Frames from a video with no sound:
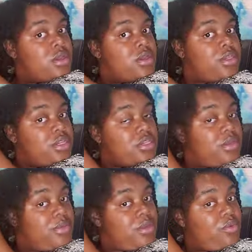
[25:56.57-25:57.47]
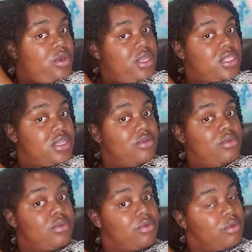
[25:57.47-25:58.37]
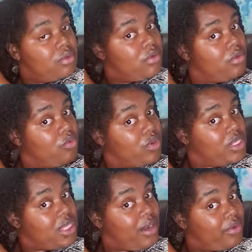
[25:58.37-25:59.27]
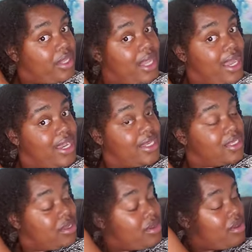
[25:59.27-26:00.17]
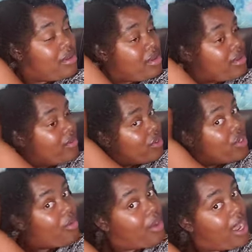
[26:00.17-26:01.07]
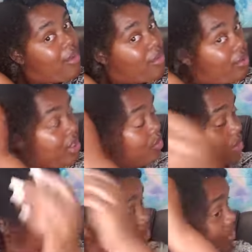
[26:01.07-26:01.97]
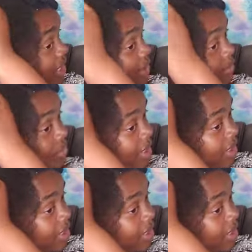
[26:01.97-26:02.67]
she took me once, and once I realized, you know, what I wanted wasn't what they were trying to